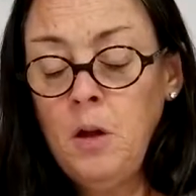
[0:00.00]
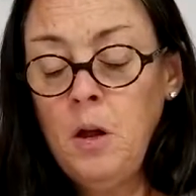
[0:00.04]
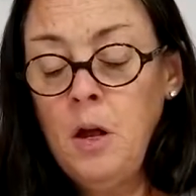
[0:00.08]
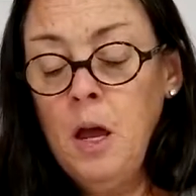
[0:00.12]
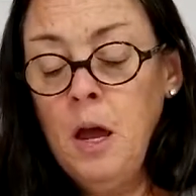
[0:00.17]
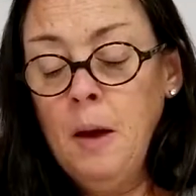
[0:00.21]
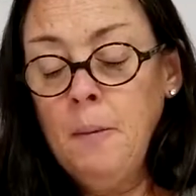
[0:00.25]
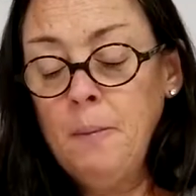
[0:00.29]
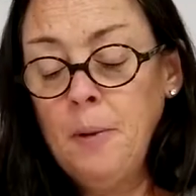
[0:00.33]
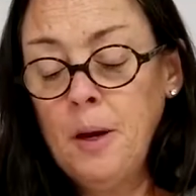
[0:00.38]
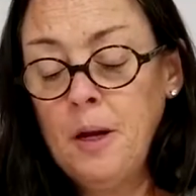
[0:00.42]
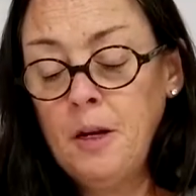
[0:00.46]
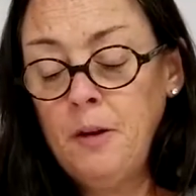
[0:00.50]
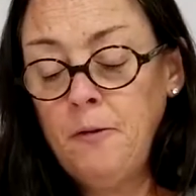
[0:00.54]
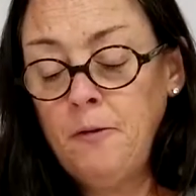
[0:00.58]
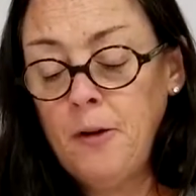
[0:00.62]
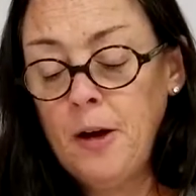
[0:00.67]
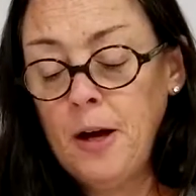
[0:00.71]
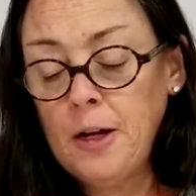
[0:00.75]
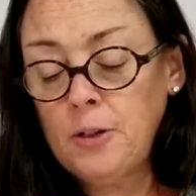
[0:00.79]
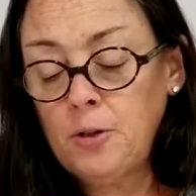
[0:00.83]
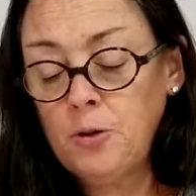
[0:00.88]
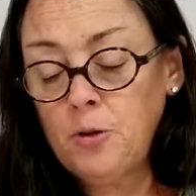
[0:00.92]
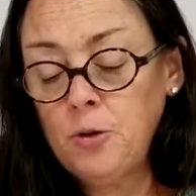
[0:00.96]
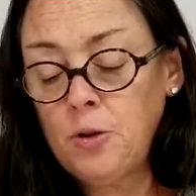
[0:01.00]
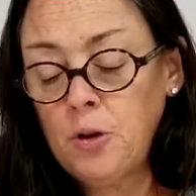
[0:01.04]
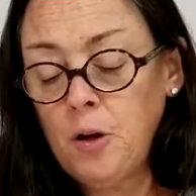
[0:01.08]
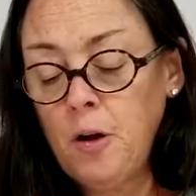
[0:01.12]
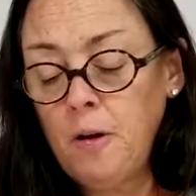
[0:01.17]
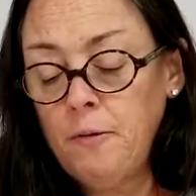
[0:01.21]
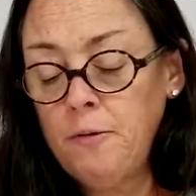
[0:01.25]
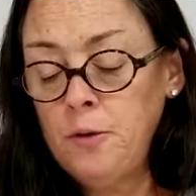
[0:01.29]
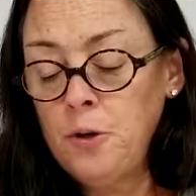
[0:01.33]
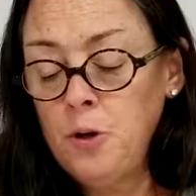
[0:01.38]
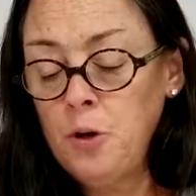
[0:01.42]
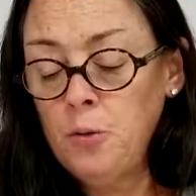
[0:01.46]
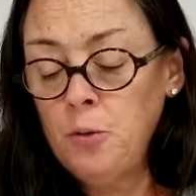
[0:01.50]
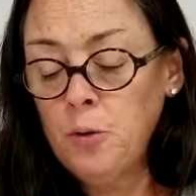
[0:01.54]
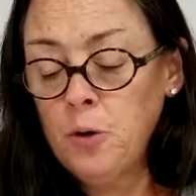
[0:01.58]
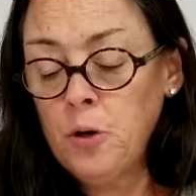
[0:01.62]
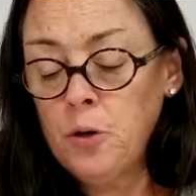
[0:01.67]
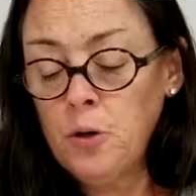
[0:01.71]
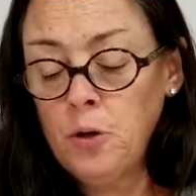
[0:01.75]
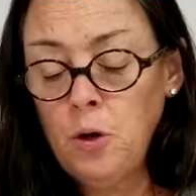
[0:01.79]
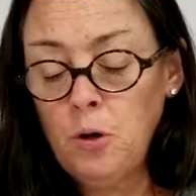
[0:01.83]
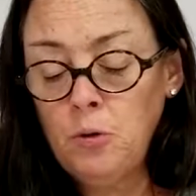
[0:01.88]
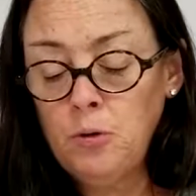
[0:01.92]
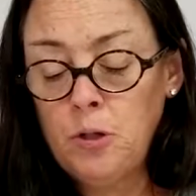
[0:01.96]
Manufacturers of newer
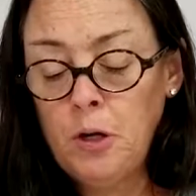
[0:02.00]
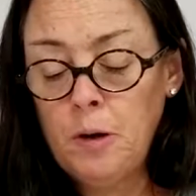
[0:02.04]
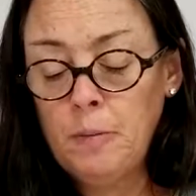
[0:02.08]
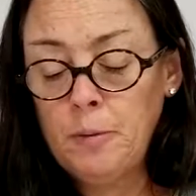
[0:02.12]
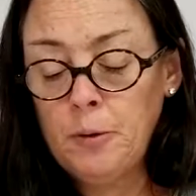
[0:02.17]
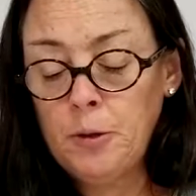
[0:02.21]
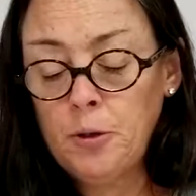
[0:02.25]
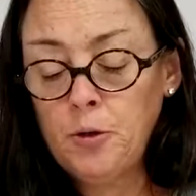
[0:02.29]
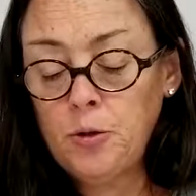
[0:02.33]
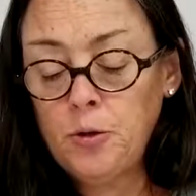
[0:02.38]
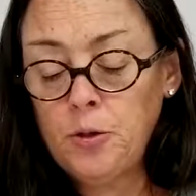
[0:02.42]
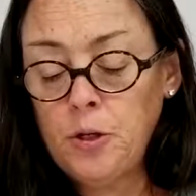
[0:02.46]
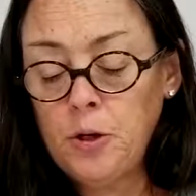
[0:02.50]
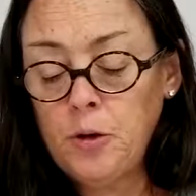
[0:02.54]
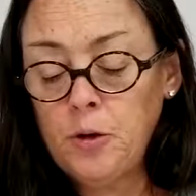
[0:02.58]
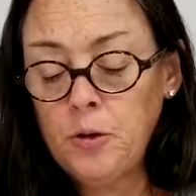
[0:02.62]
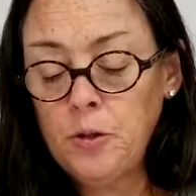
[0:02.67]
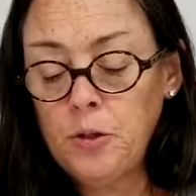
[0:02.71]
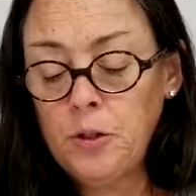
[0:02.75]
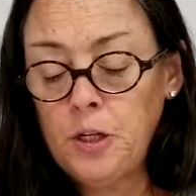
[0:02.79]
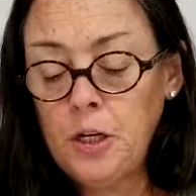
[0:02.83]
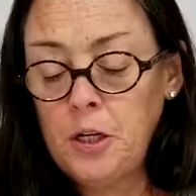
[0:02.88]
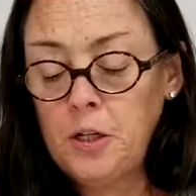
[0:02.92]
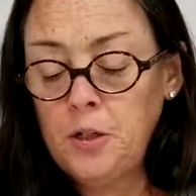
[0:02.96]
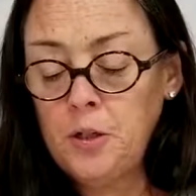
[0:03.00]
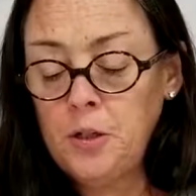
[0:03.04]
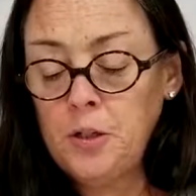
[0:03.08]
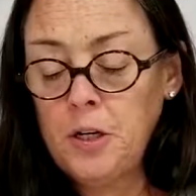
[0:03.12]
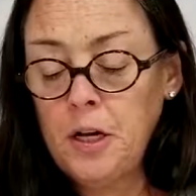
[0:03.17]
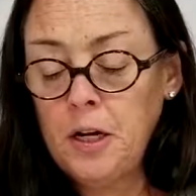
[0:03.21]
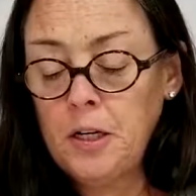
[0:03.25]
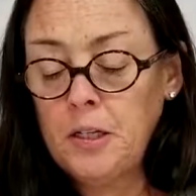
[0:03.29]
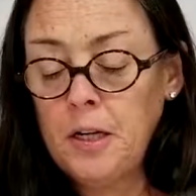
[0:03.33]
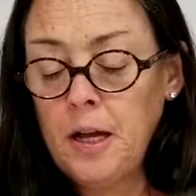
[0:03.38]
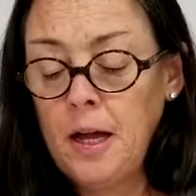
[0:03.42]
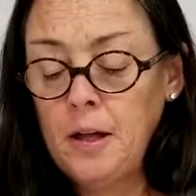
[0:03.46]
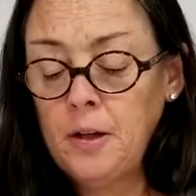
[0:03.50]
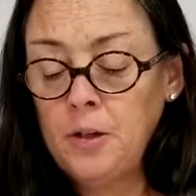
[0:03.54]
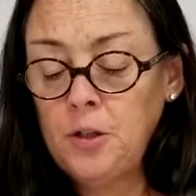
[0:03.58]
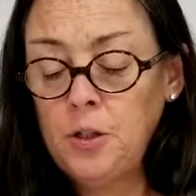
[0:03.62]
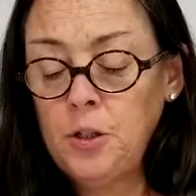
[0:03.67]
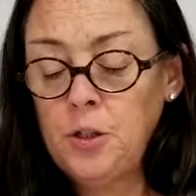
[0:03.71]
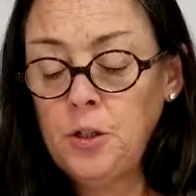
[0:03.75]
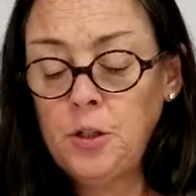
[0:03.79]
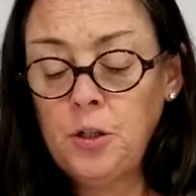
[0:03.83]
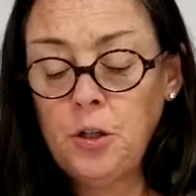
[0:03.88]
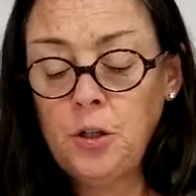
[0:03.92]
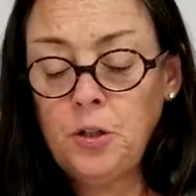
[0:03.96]
low-temperature sterilization
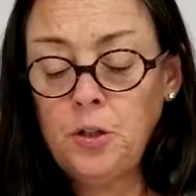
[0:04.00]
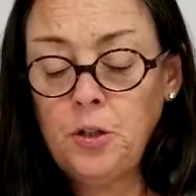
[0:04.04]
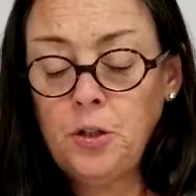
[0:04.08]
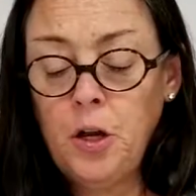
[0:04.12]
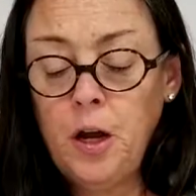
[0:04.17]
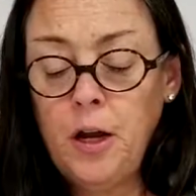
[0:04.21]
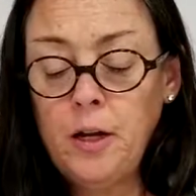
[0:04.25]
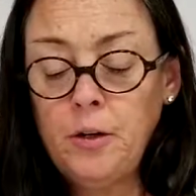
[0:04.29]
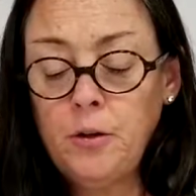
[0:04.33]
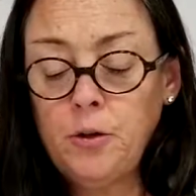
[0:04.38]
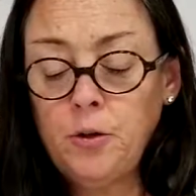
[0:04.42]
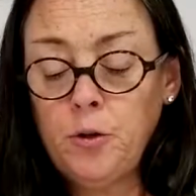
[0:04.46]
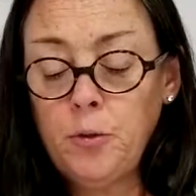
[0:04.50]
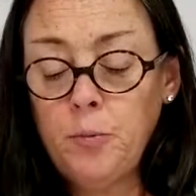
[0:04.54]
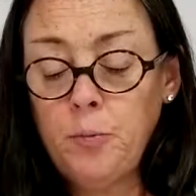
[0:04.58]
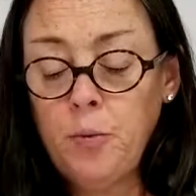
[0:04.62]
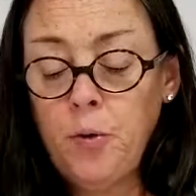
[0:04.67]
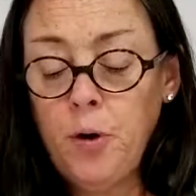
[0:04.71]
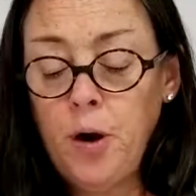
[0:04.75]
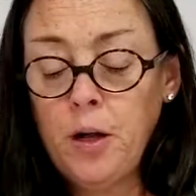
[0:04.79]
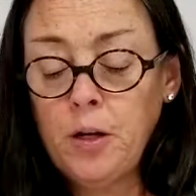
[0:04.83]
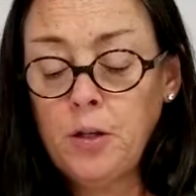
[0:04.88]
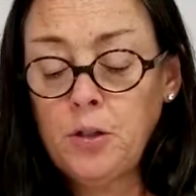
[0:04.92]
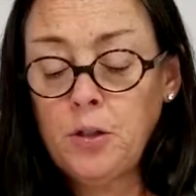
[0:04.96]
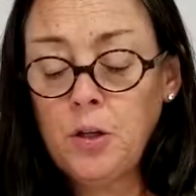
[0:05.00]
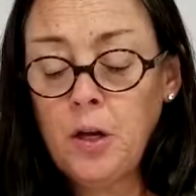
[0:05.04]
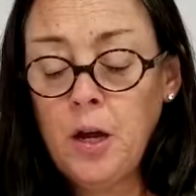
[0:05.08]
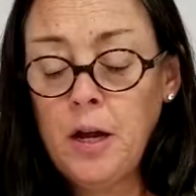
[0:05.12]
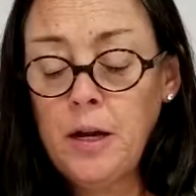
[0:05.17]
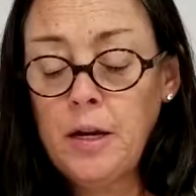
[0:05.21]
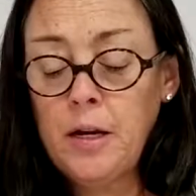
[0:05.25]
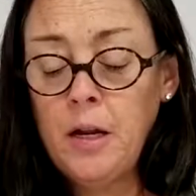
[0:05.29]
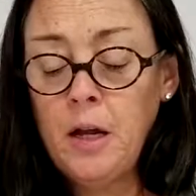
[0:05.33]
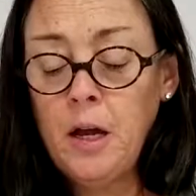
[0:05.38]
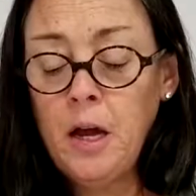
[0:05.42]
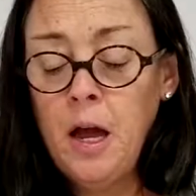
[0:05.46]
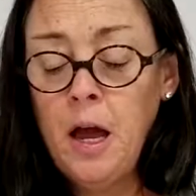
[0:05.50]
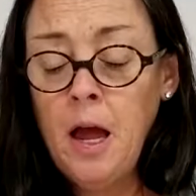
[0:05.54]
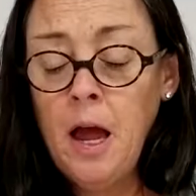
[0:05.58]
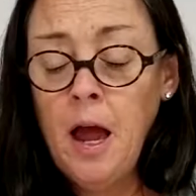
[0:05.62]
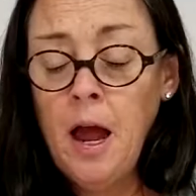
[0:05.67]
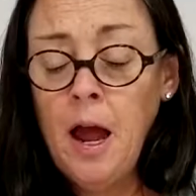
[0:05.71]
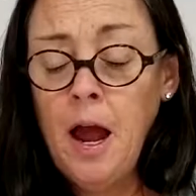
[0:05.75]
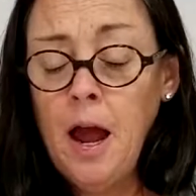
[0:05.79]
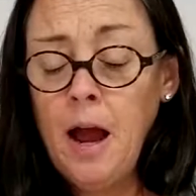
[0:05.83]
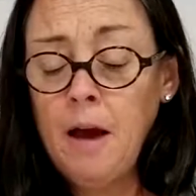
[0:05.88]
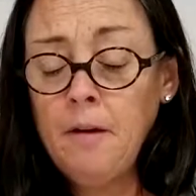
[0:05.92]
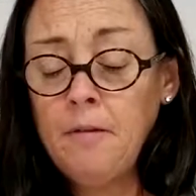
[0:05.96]
technologies, such as hydrogen peroxide,
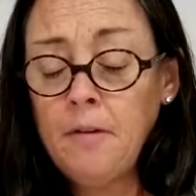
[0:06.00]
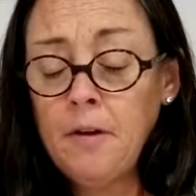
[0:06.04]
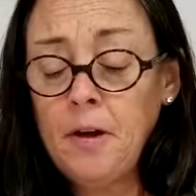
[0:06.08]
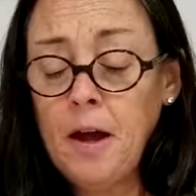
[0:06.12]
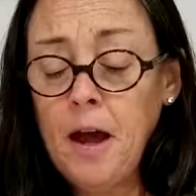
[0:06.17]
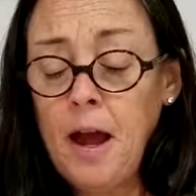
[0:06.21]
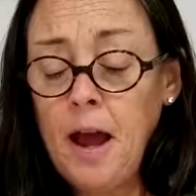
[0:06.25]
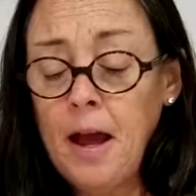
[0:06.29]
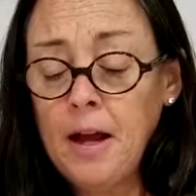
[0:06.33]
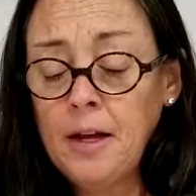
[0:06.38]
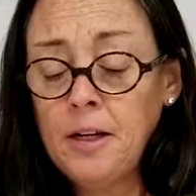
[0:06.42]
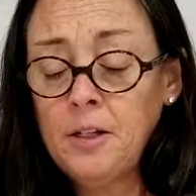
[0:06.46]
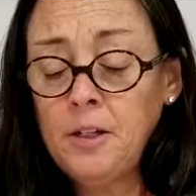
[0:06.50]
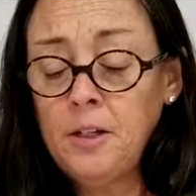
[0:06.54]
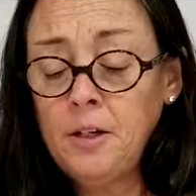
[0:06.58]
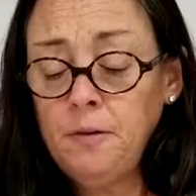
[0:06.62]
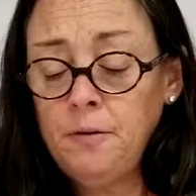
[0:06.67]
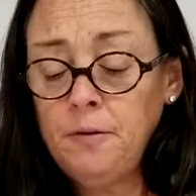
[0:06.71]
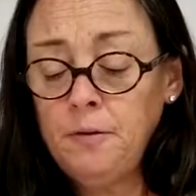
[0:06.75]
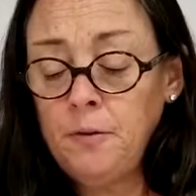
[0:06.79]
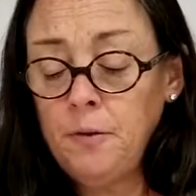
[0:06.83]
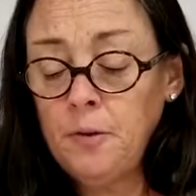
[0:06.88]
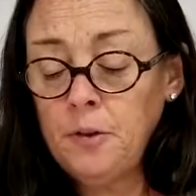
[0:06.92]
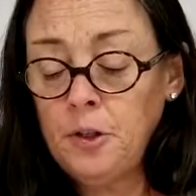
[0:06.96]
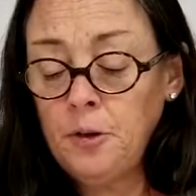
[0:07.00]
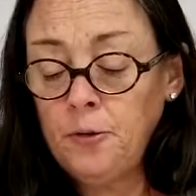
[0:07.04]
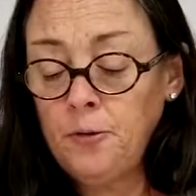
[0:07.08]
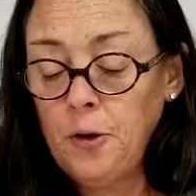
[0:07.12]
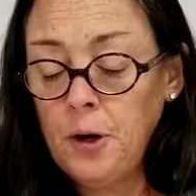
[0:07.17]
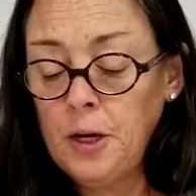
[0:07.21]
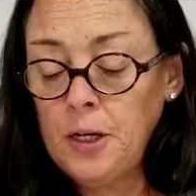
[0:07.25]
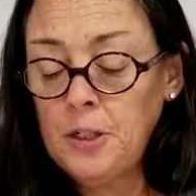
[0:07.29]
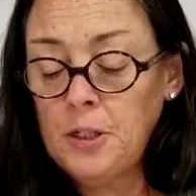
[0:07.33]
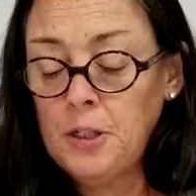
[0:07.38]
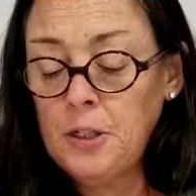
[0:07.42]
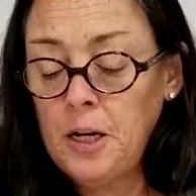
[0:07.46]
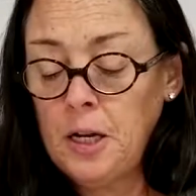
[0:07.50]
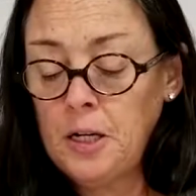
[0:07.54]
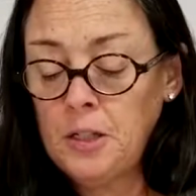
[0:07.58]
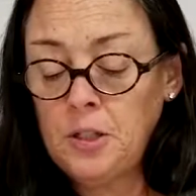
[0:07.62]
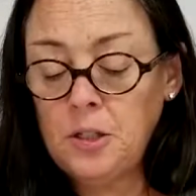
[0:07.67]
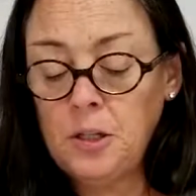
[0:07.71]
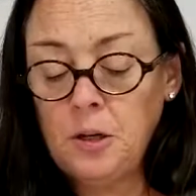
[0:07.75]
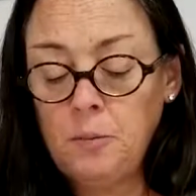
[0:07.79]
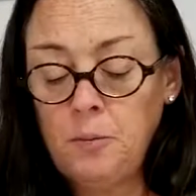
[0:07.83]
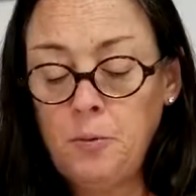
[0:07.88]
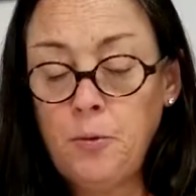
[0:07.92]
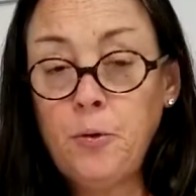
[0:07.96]
have active device
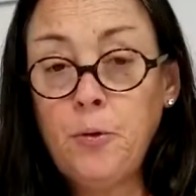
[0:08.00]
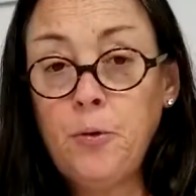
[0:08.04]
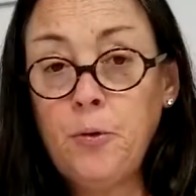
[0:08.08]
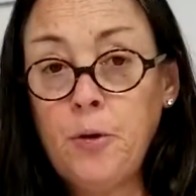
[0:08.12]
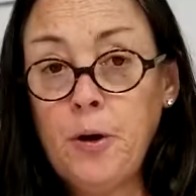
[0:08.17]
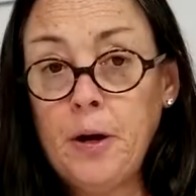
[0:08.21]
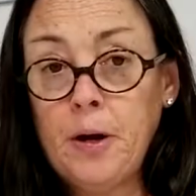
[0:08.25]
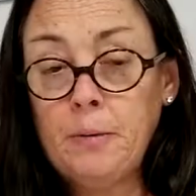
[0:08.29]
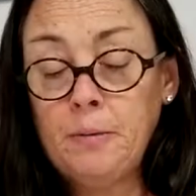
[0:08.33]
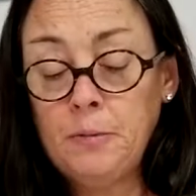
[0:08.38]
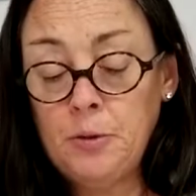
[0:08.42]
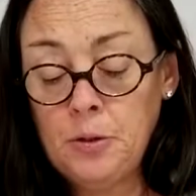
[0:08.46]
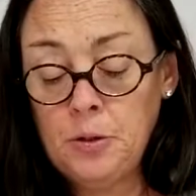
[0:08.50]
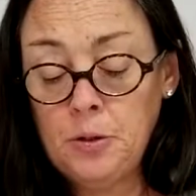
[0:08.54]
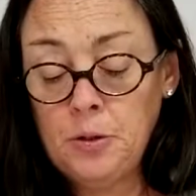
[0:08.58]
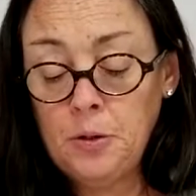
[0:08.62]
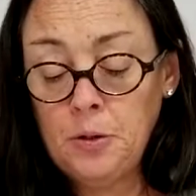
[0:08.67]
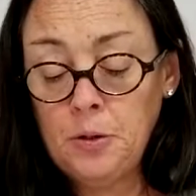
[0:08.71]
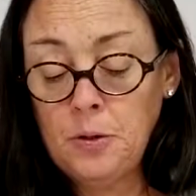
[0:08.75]
testing programs.